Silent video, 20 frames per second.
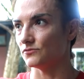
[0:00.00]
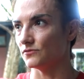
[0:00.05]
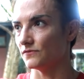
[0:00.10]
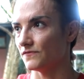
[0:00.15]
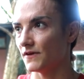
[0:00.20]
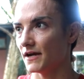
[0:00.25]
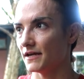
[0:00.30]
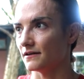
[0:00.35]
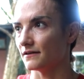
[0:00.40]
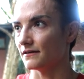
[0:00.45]
to a
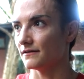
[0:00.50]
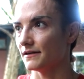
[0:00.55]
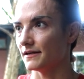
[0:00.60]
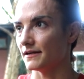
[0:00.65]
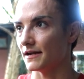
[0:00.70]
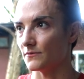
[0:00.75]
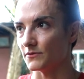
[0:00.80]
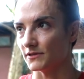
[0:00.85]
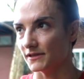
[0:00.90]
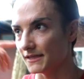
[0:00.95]
fighter,
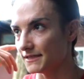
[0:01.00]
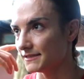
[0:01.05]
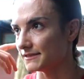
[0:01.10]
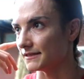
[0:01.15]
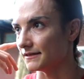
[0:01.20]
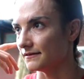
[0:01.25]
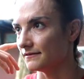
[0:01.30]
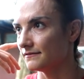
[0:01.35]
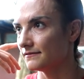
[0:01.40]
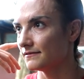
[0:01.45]
and I would
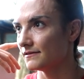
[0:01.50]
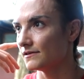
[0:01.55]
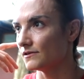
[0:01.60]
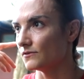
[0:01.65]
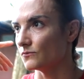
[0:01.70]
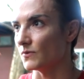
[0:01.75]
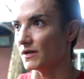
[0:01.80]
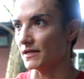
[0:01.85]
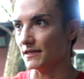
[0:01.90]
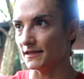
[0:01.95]
listen.
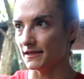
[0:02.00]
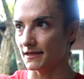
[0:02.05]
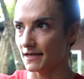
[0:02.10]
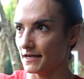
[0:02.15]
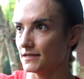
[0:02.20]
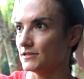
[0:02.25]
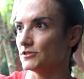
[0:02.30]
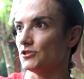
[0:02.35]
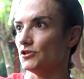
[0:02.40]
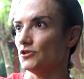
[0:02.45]
When he
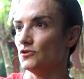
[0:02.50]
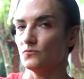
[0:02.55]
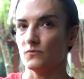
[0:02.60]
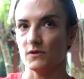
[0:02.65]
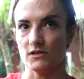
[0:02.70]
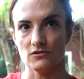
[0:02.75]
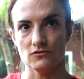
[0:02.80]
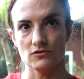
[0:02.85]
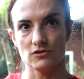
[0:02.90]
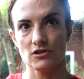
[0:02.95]
kicks you,
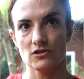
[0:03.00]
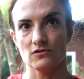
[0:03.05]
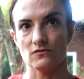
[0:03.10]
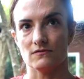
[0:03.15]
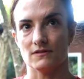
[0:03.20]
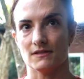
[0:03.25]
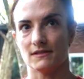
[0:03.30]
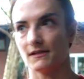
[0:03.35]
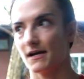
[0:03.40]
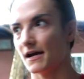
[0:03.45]
what do you do?
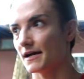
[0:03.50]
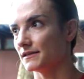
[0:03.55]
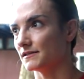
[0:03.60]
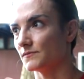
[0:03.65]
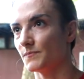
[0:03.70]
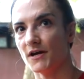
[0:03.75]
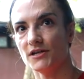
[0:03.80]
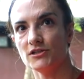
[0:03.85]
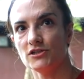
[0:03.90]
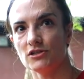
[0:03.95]
This guy is
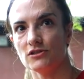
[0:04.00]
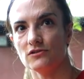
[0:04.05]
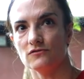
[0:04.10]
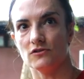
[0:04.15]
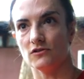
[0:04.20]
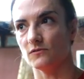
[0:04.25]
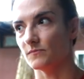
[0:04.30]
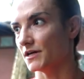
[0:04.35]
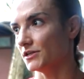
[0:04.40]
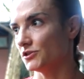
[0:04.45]
punching you
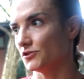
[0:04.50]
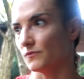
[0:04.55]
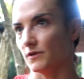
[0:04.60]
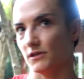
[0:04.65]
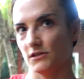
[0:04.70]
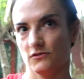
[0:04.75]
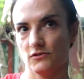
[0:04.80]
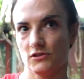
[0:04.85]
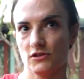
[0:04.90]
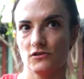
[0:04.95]
too much. What
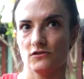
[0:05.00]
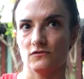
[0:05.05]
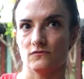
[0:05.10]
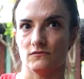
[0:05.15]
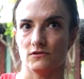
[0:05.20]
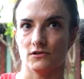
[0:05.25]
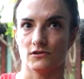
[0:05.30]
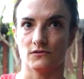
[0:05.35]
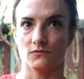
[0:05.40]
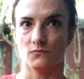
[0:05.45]
do you do?
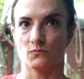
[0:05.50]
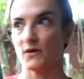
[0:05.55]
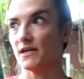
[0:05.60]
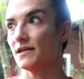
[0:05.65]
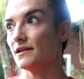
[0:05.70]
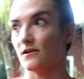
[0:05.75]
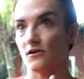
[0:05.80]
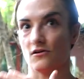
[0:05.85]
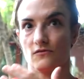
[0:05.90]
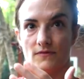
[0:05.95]
You're
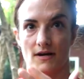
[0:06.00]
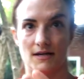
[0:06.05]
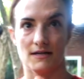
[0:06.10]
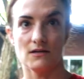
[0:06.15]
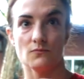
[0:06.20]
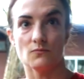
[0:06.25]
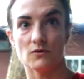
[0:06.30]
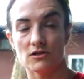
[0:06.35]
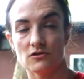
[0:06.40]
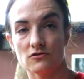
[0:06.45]
winning
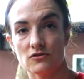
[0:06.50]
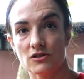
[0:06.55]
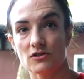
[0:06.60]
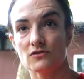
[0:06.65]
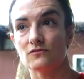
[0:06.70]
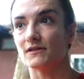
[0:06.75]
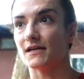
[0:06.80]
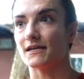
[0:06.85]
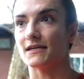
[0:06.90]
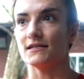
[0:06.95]
already. What do you
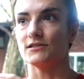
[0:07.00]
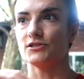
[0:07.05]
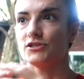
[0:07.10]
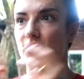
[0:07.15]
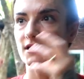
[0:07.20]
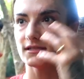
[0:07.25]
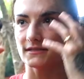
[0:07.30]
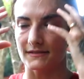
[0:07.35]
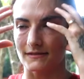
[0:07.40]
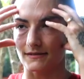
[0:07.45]
do? Like, he
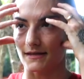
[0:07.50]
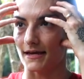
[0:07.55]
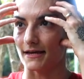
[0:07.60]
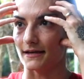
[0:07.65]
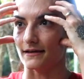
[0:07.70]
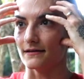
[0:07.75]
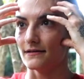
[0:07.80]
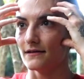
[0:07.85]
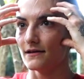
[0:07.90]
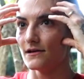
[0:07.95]
just
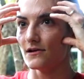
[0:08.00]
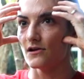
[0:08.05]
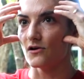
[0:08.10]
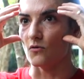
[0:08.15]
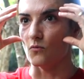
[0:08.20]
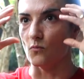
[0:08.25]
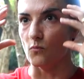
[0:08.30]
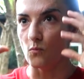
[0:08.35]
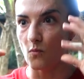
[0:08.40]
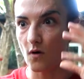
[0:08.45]
like
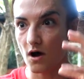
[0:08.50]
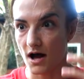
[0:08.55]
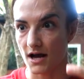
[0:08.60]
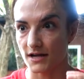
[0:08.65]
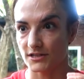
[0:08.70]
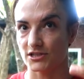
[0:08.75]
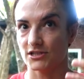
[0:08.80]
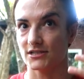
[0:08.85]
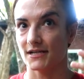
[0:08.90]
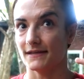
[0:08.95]

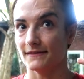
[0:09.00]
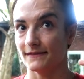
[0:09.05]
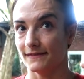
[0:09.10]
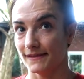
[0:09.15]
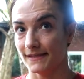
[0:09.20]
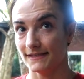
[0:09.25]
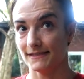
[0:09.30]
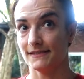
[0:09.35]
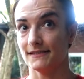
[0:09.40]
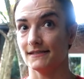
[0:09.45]
watched and
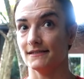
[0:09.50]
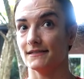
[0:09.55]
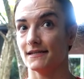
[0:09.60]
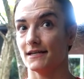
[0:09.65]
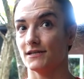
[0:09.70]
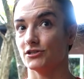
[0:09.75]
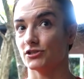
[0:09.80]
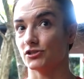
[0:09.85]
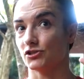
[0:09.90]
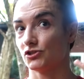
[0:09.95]
listened
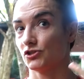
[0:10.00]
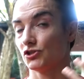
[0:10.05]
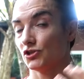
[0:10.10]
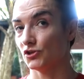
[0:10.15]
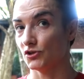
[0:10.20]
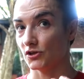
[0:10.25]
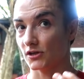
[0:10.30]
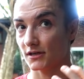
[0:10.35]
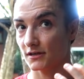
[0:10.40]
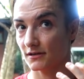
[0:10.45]
and just
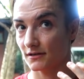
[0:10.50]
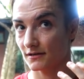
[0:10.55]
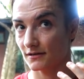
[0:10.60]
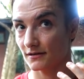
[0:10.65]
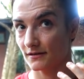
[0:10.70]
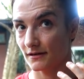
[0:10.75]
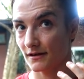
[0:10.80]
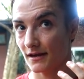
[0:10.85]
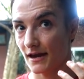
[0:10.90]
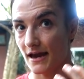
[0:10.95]
took
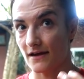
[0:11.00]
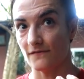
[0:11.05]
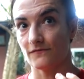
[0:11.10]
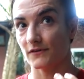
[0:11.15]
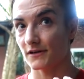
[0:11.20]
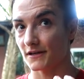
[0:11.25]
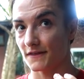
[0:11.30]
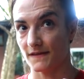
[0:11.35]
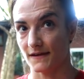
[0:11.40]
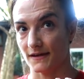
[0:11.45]

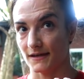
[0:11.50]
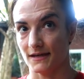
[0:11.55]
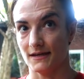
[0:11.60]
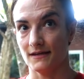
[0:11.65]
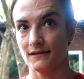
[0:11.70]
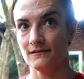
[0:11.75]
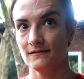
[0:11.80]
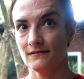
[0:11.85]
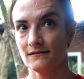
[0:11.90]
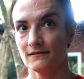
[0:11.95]
everything in.